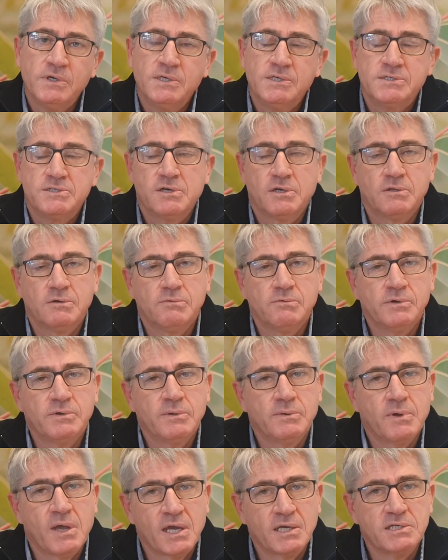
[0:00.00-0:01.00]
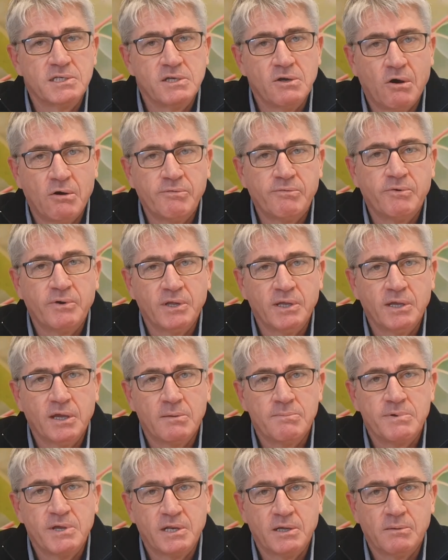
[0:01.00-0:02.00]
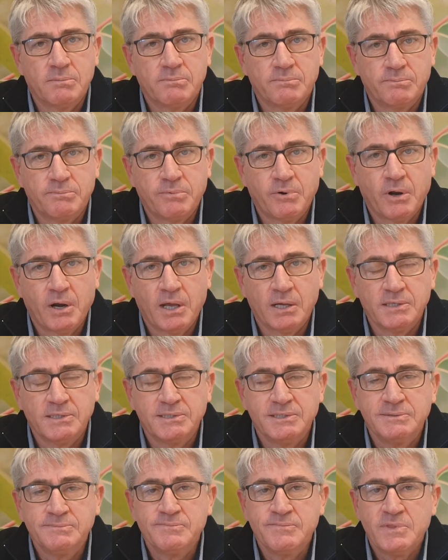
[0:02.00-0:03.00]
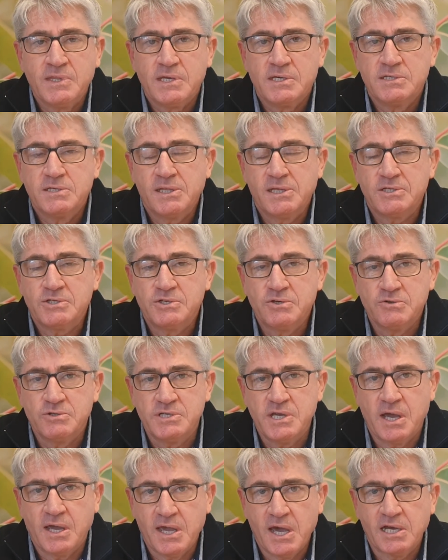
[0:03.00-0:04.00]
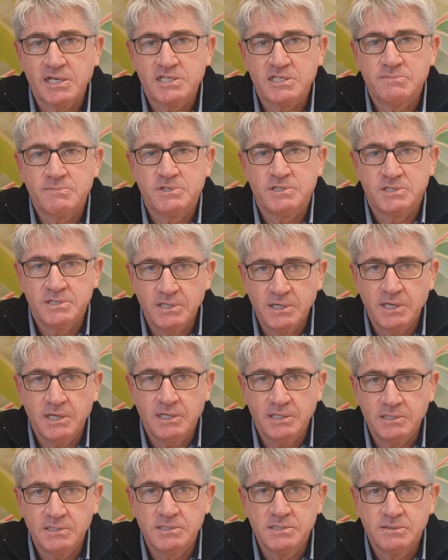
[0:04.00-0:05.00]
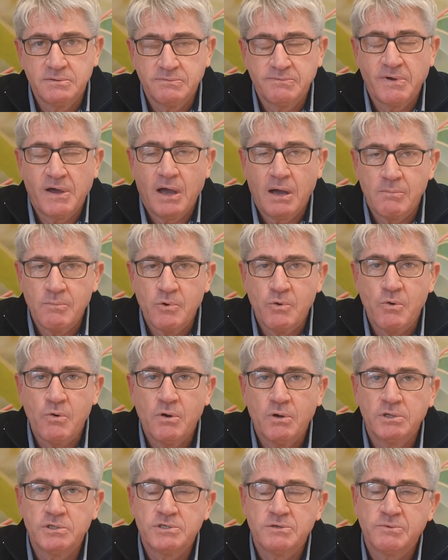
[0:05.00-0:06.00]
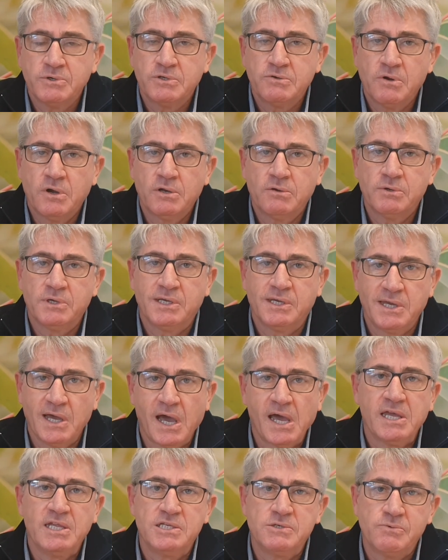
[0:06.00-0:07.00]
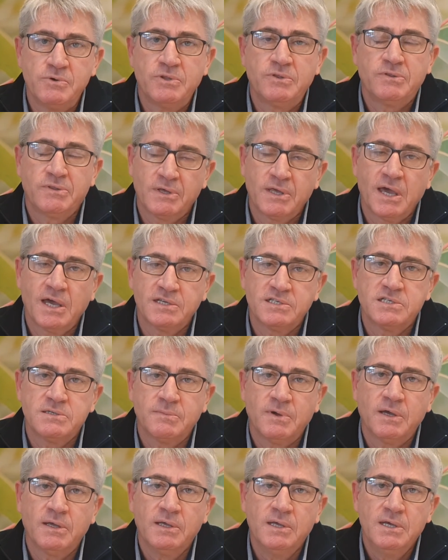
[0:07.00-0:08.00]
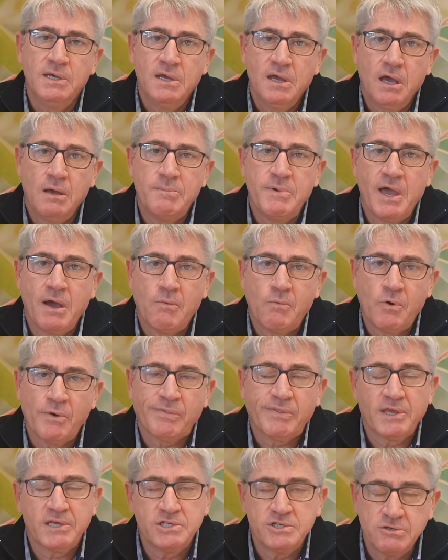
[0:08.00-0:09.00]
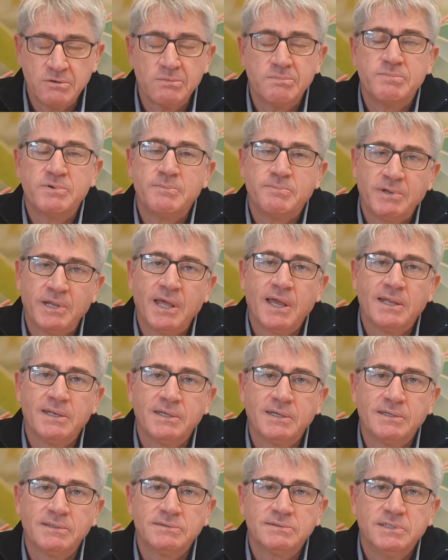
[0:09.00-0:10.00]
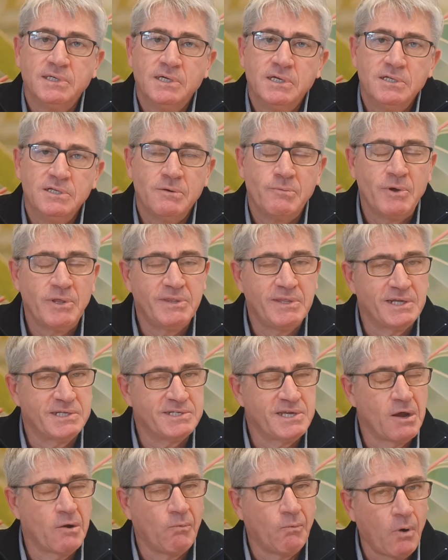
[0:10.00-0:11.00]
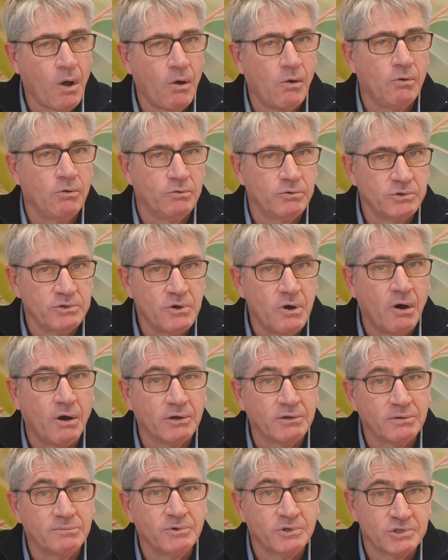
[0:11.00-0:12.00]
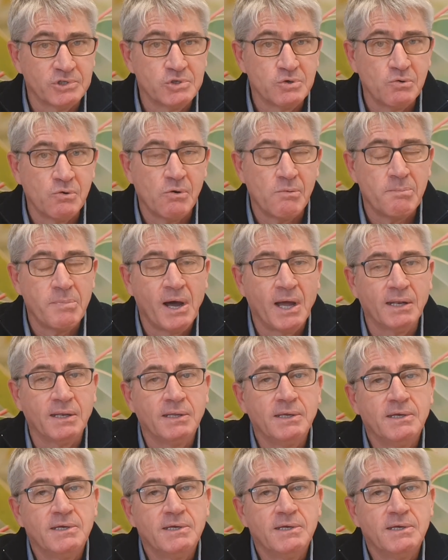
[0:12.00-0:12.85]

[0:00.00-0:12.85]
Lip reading: so that we're actually offering a better product. So that suits our customers' needs far more, and so we're trying to engage with the customer about what they should be planting. And whether that's our role or not, I'm not sure, but